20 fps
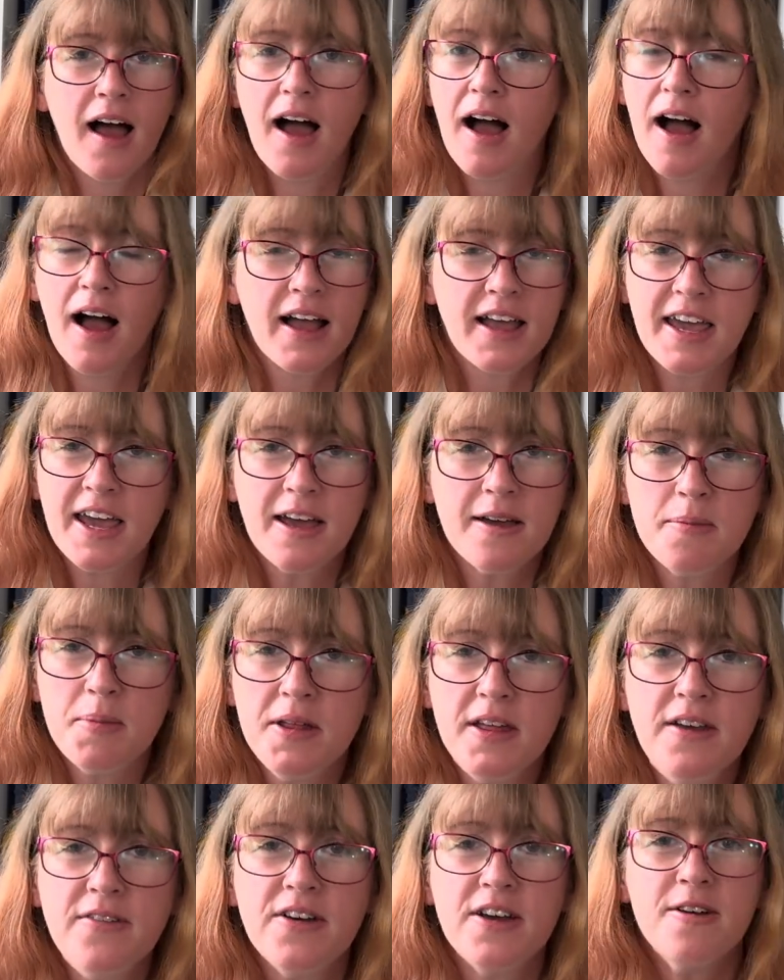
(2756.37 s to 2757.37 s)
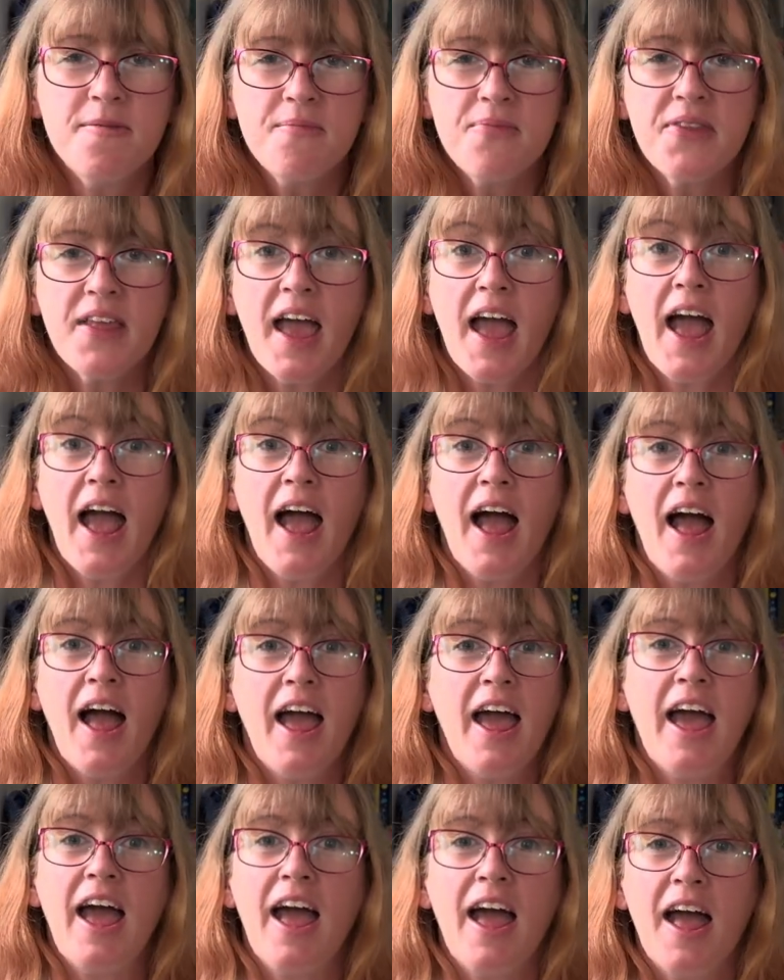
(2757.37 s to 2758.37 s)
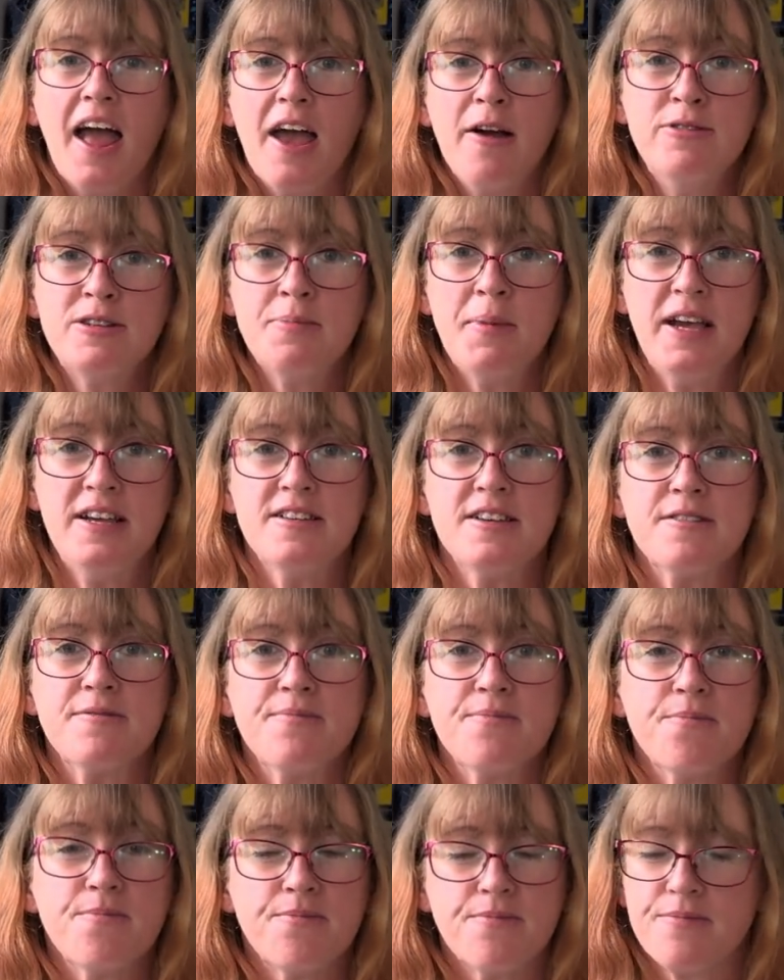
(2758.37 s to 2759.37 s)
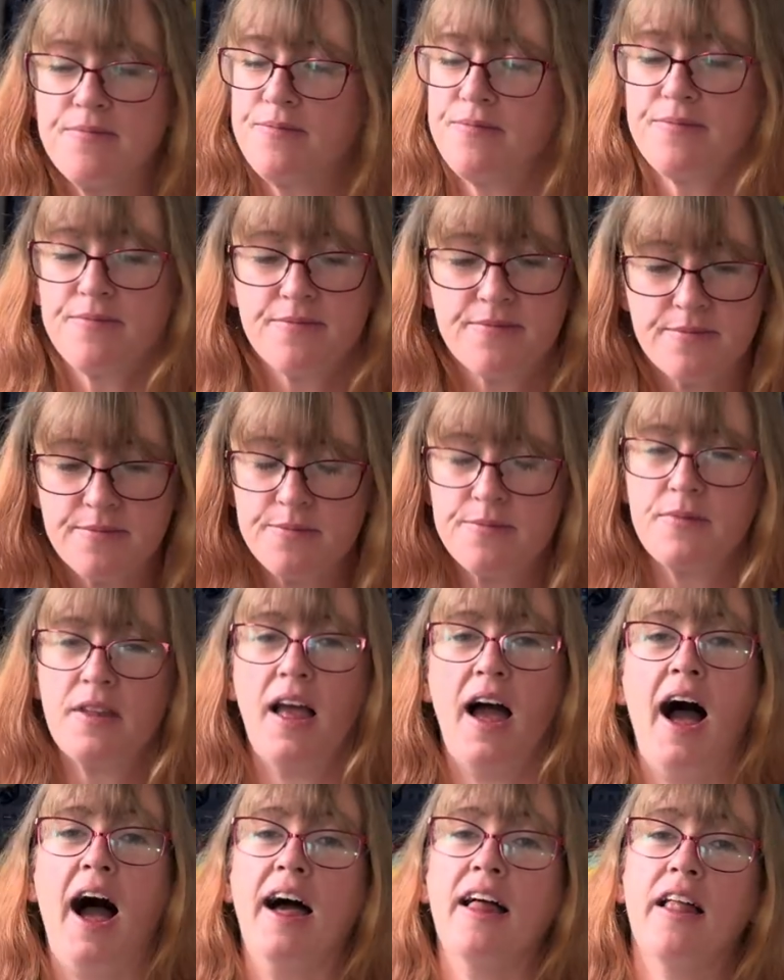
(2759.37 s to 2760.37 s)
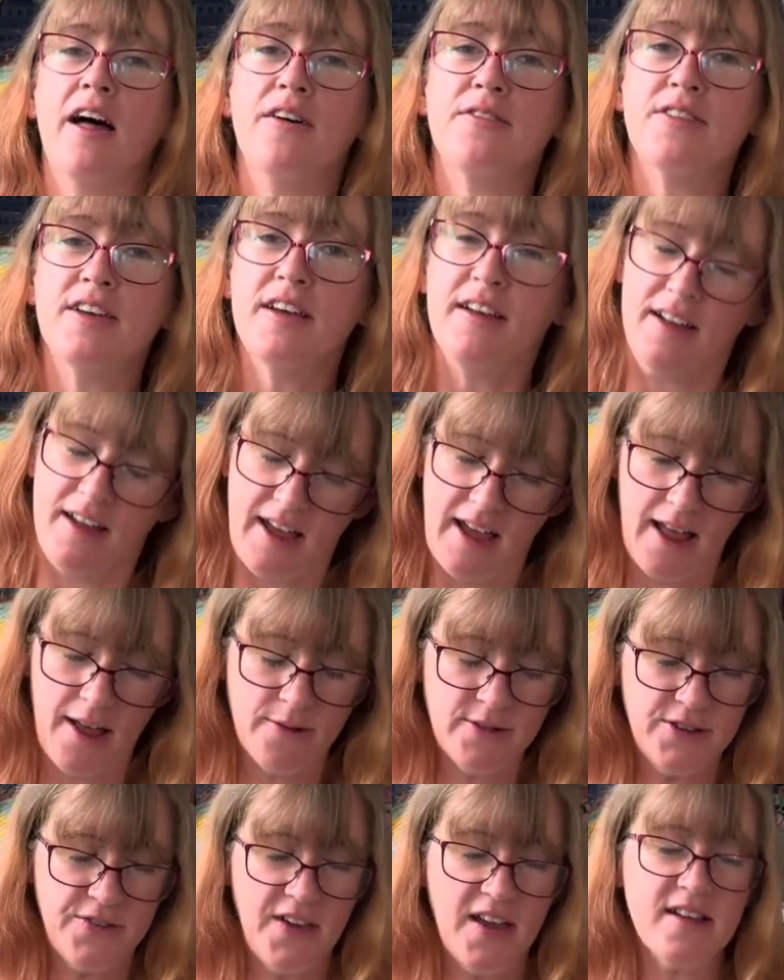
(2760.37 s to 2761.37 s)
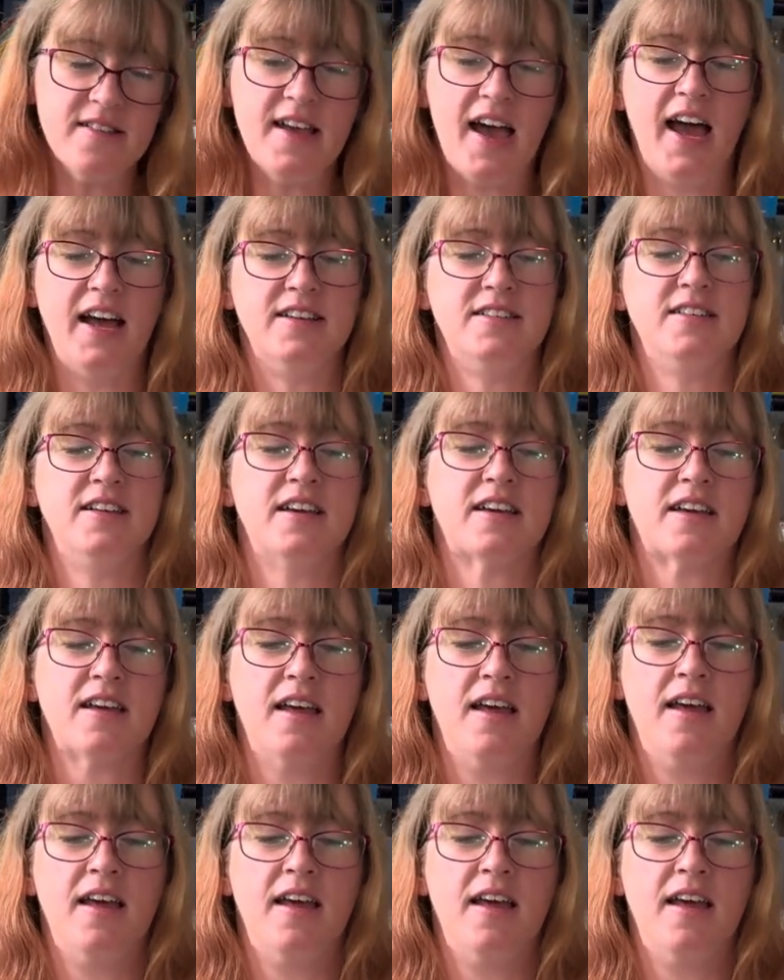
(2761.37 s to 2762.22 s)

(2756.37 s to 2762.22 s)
I can't believe it. It was amazing. I loved it. It was fantastic.